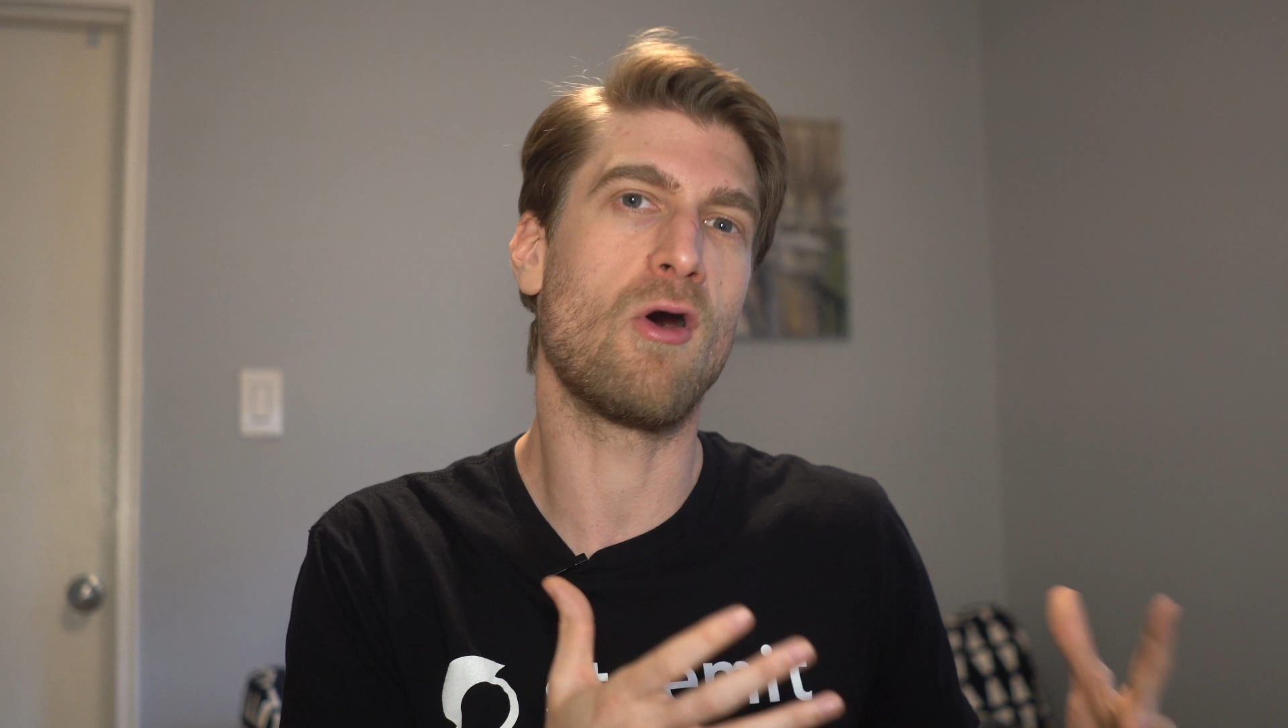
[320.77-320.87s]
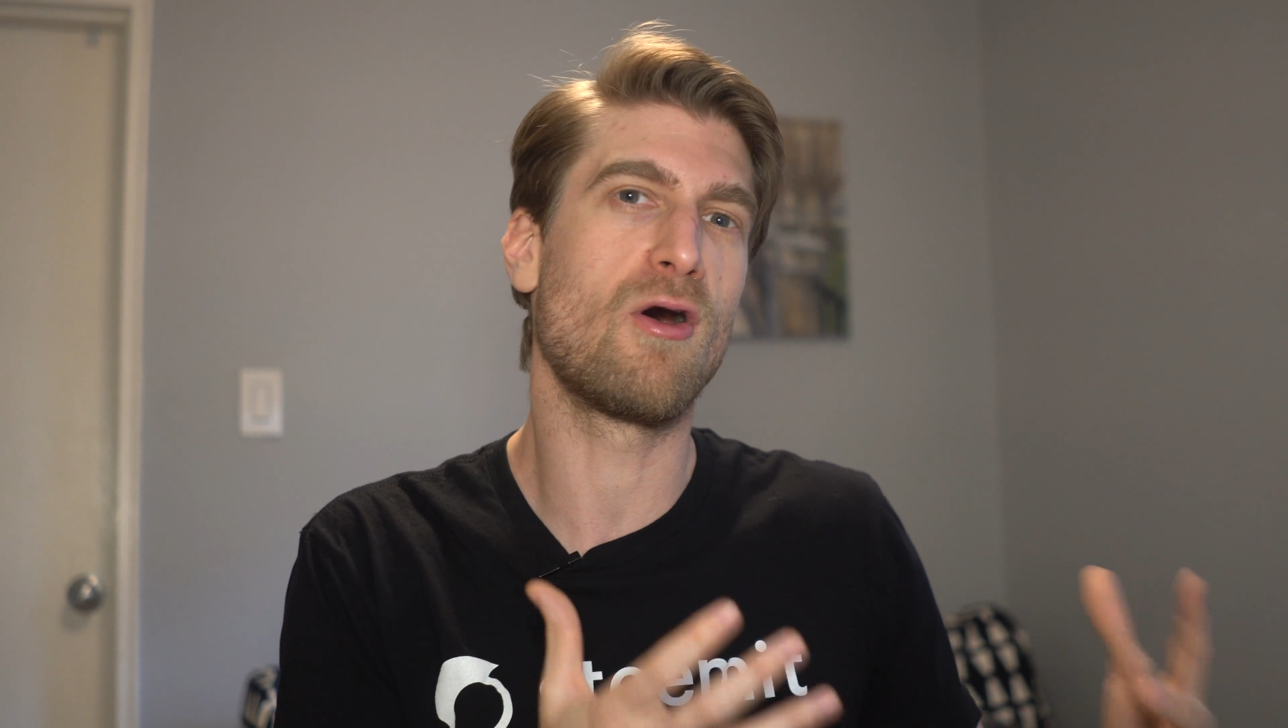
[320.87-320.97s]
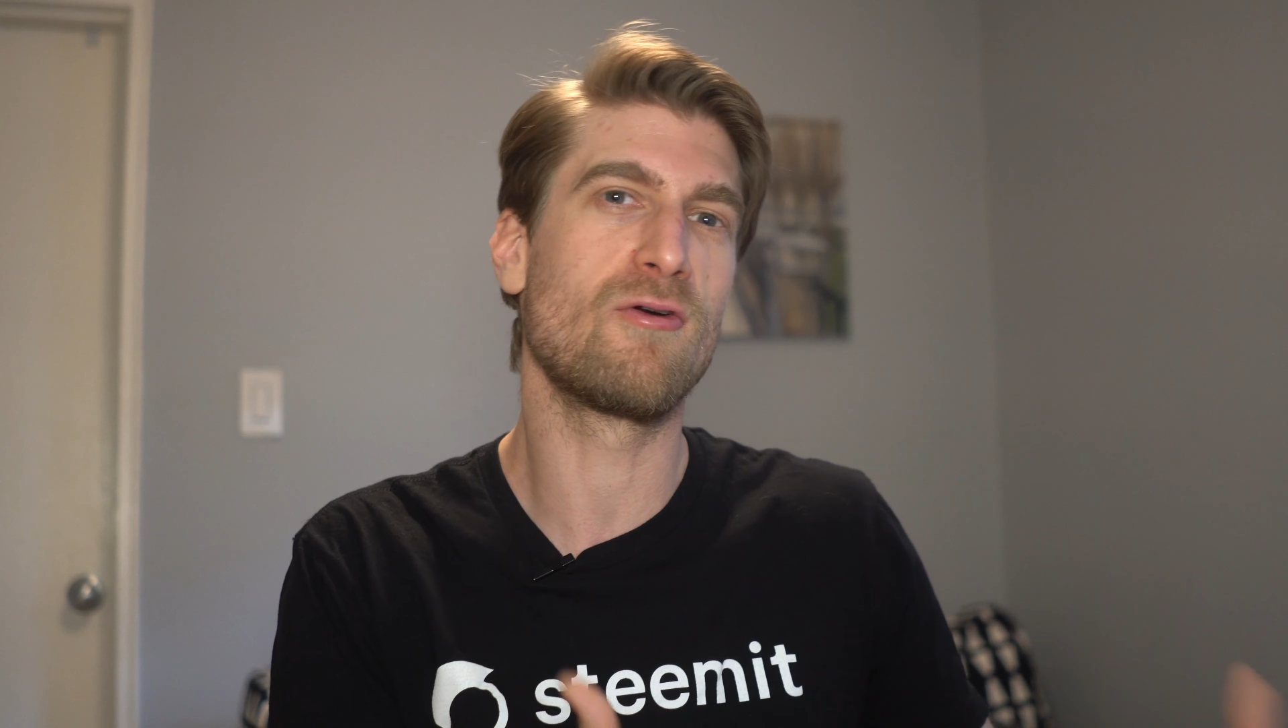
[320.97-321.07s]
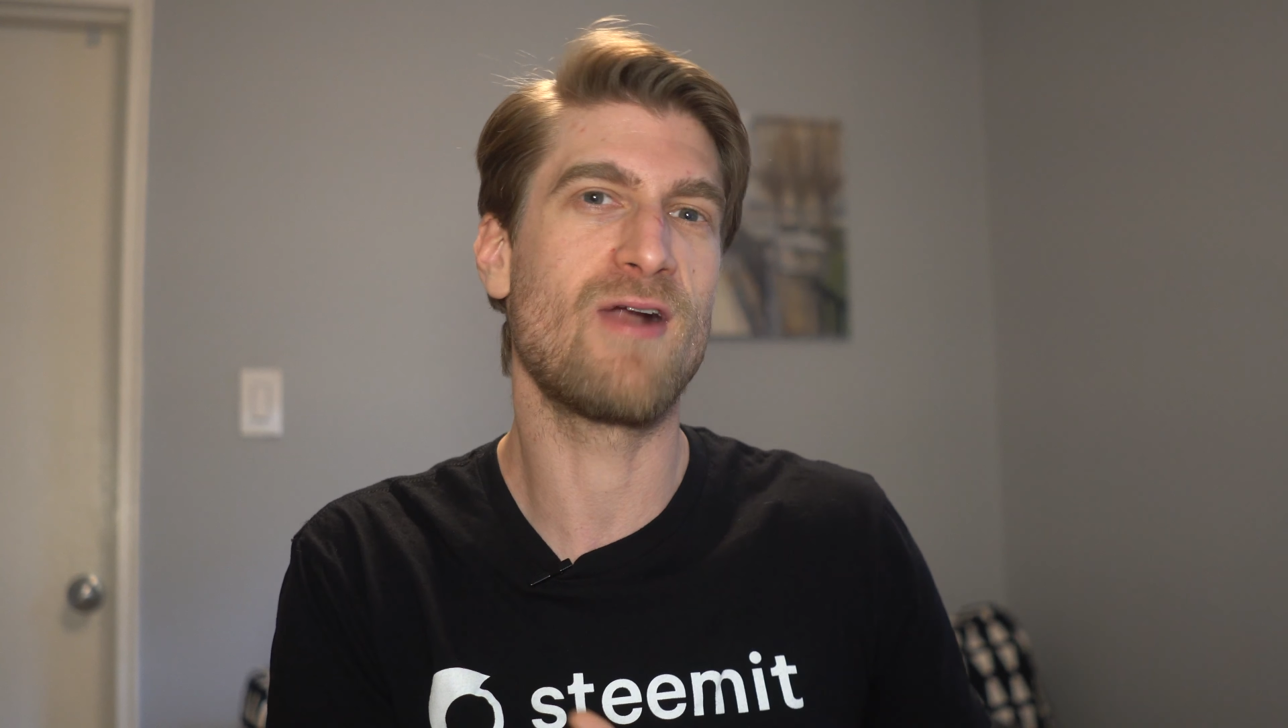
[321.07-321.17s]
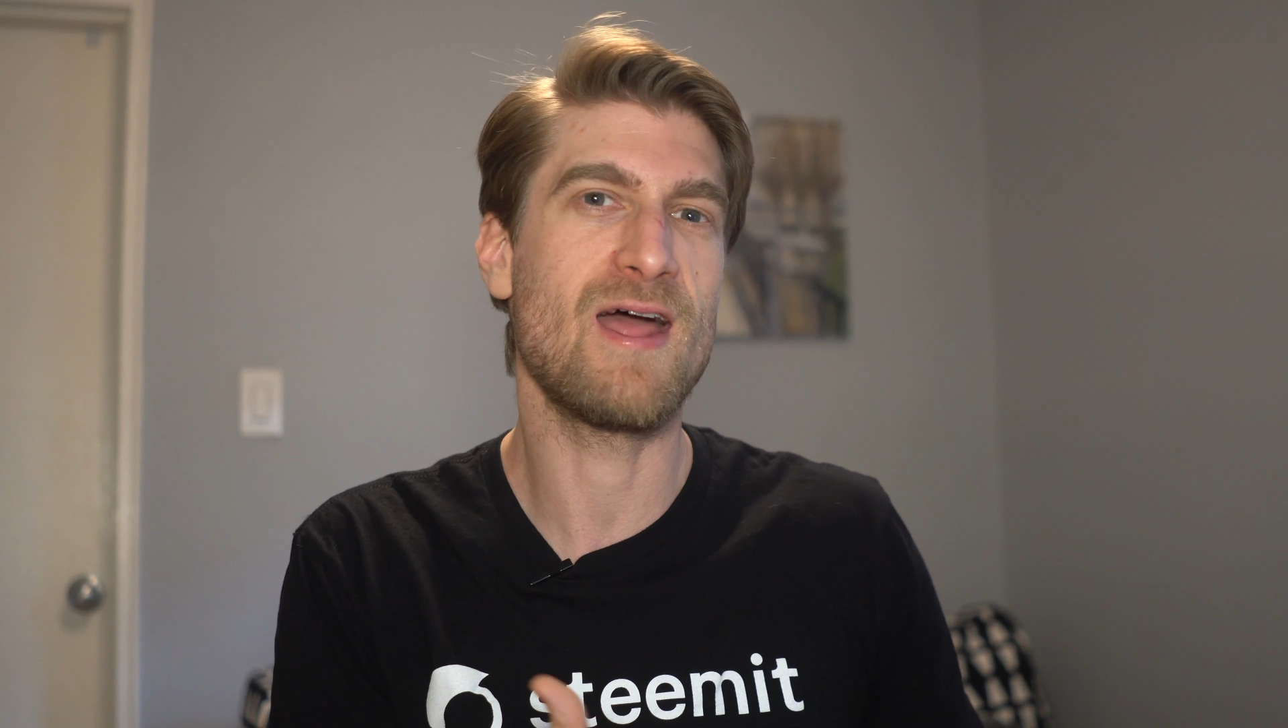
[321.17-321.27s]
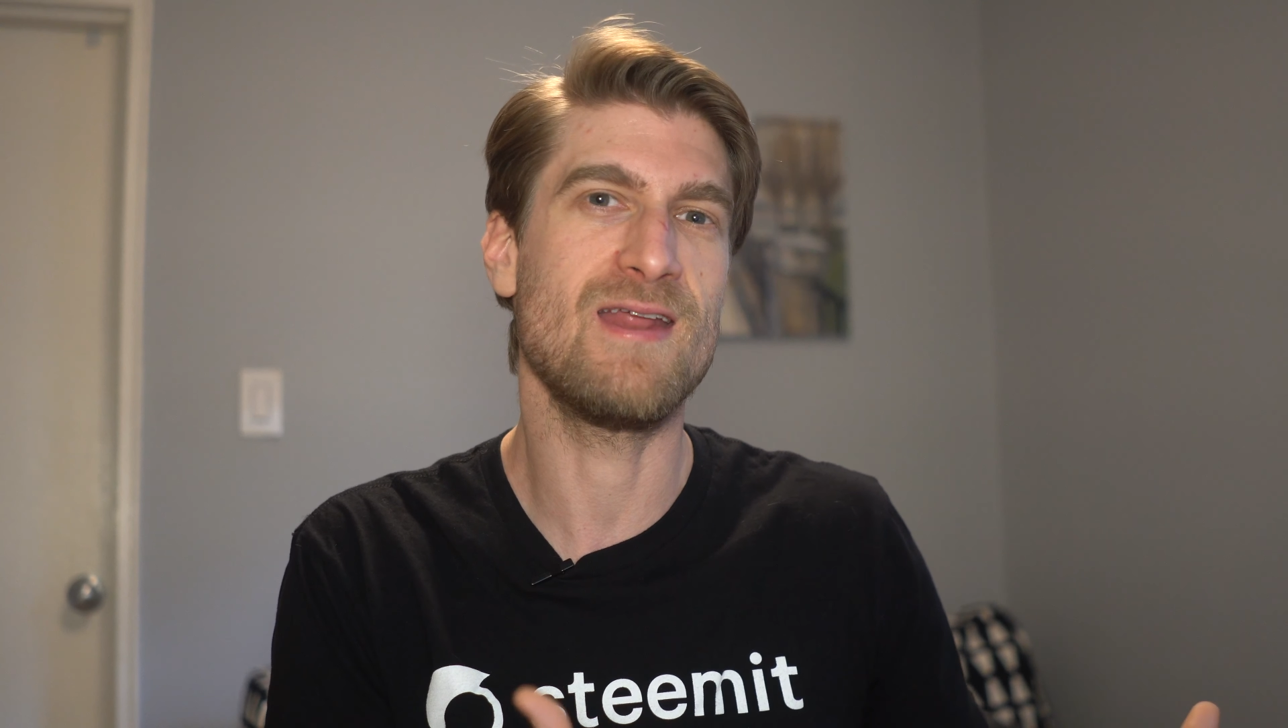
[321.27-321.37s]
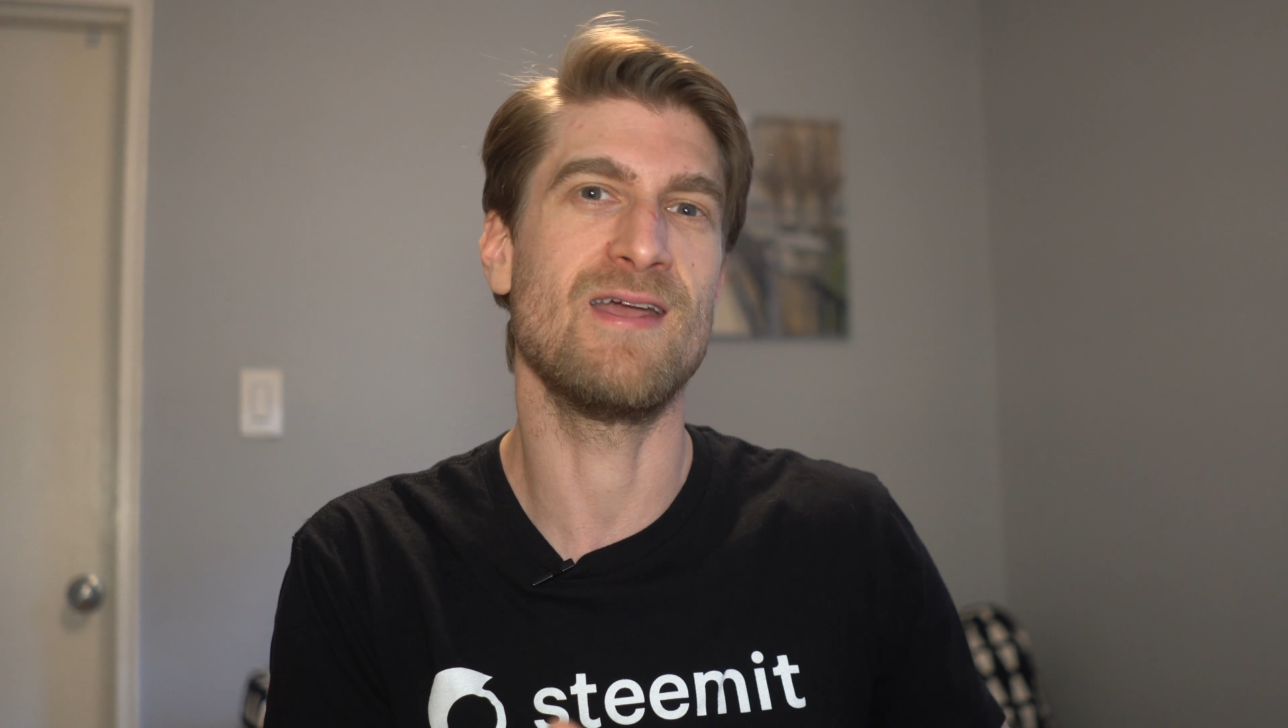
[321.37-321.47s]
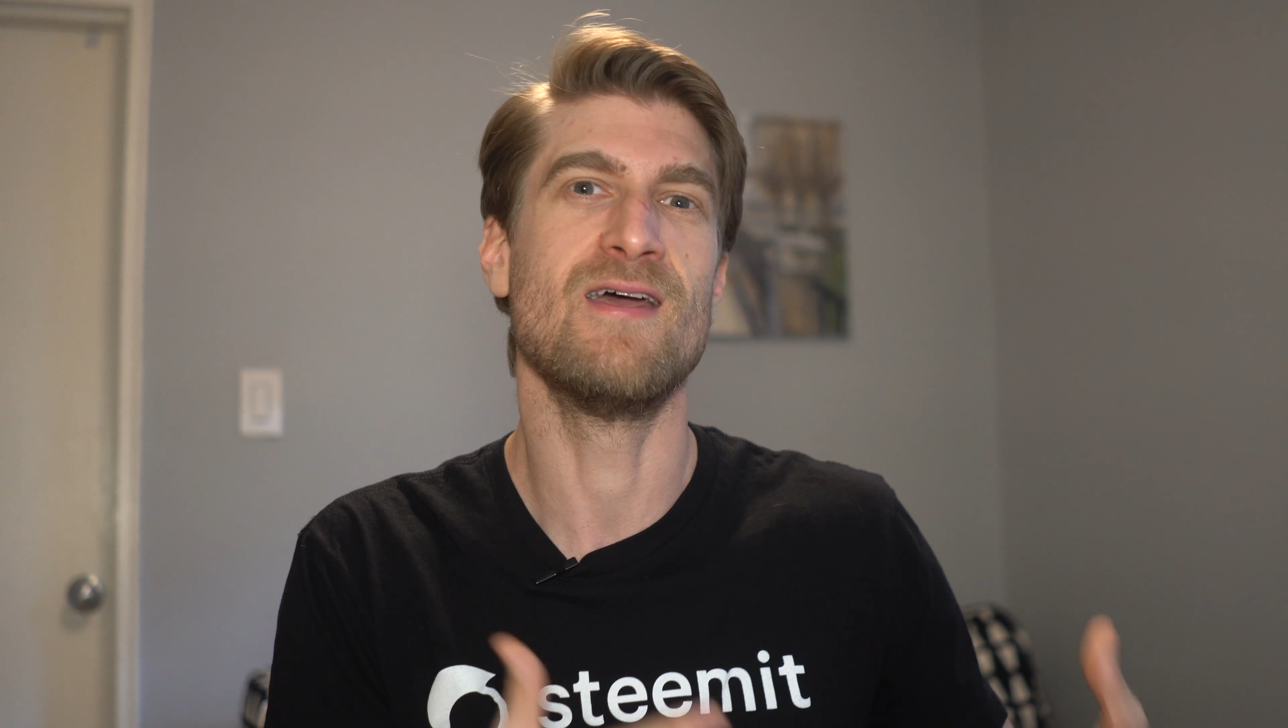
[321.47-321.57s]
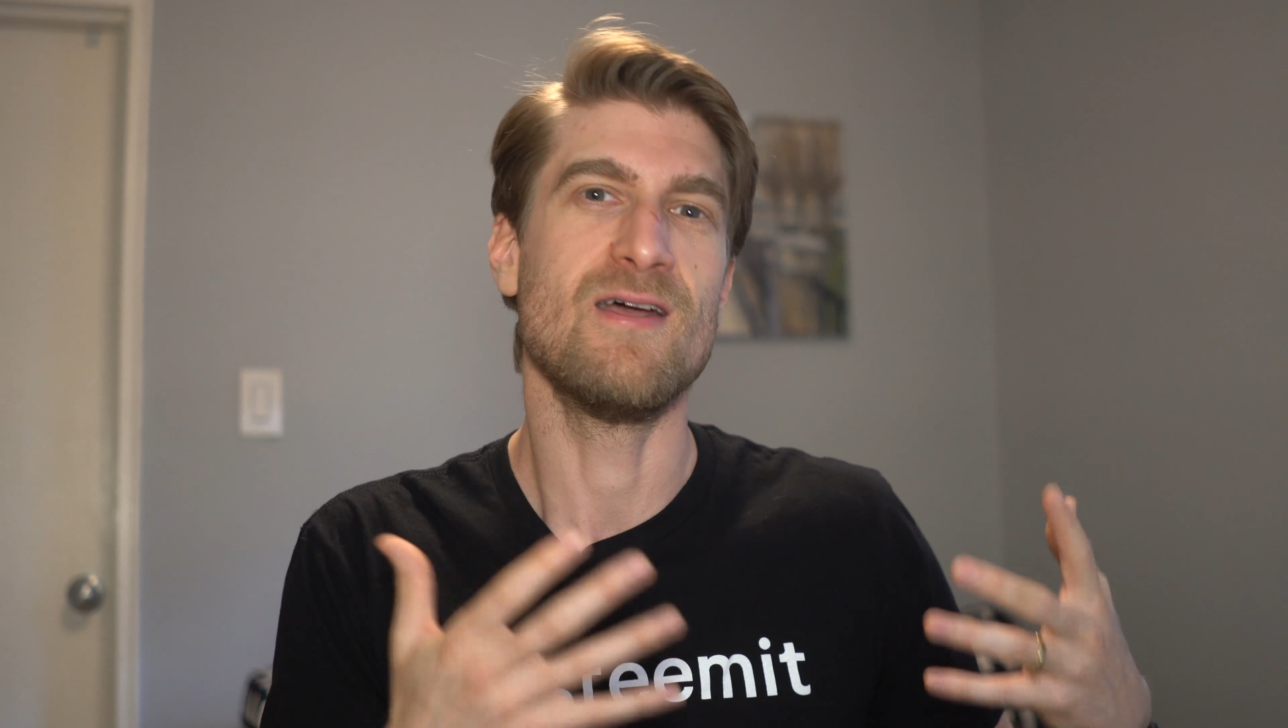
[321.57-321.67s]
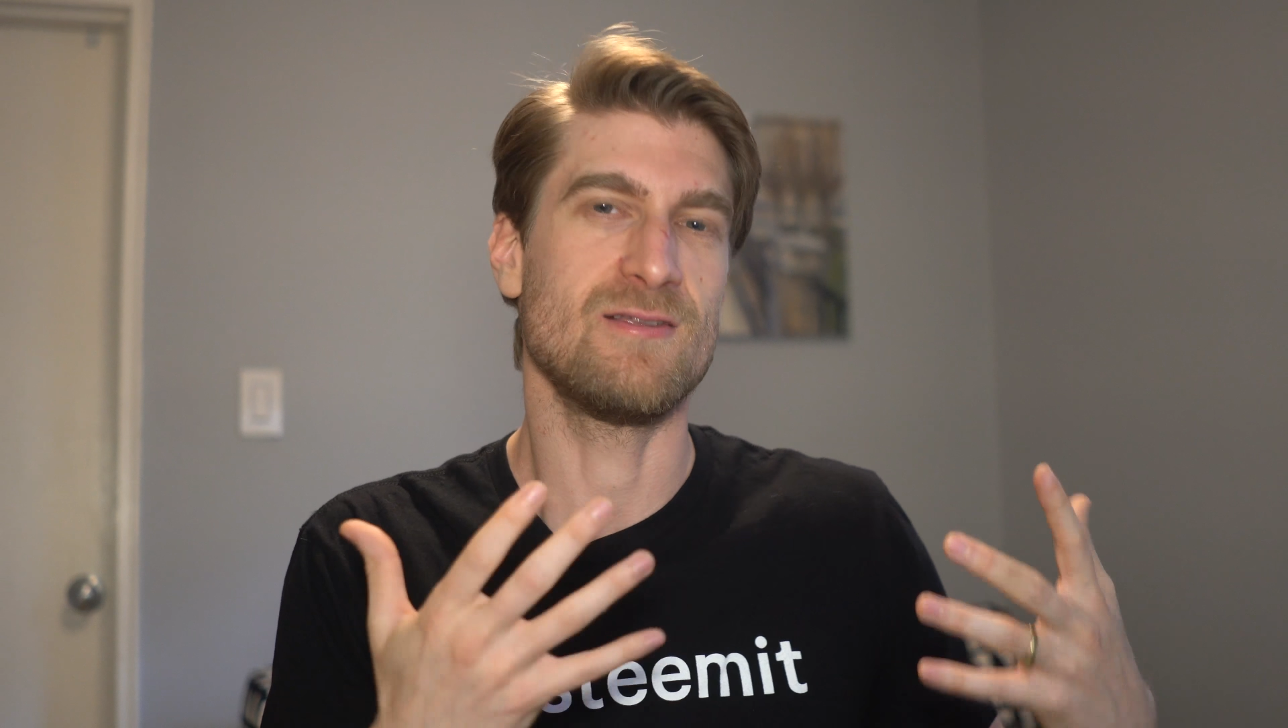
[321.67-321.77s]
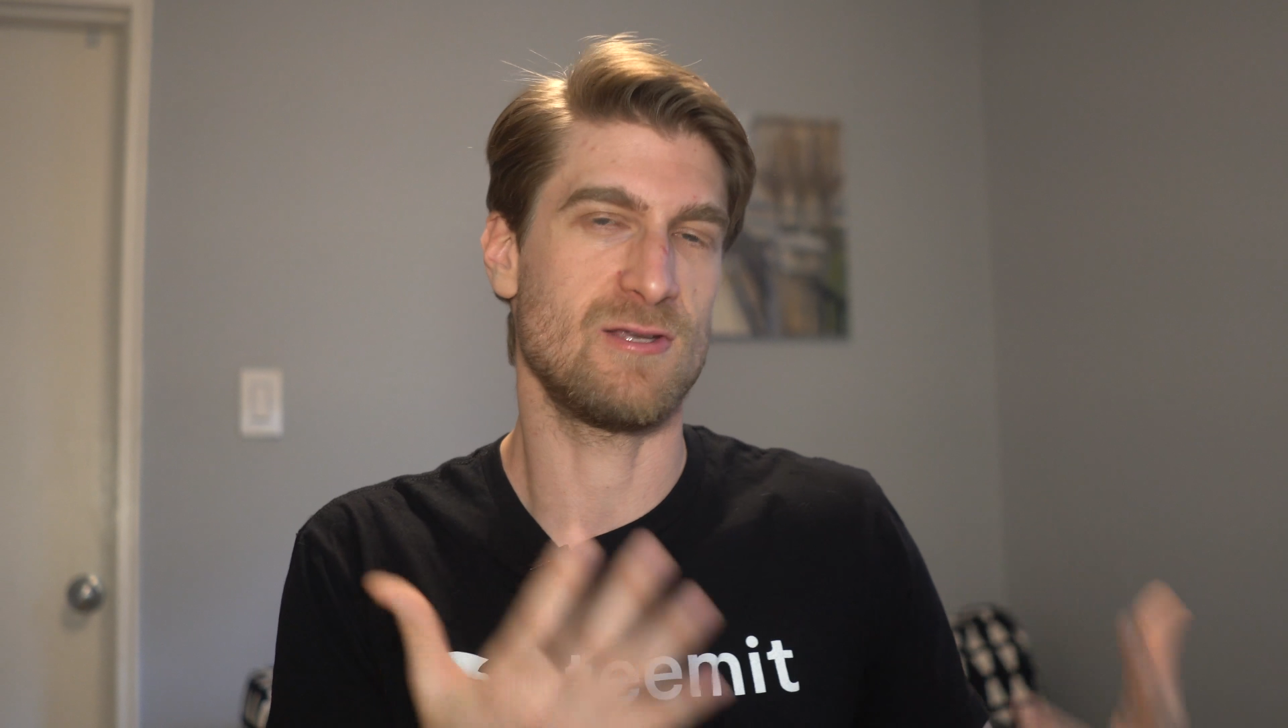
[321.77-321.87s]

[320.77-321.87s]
already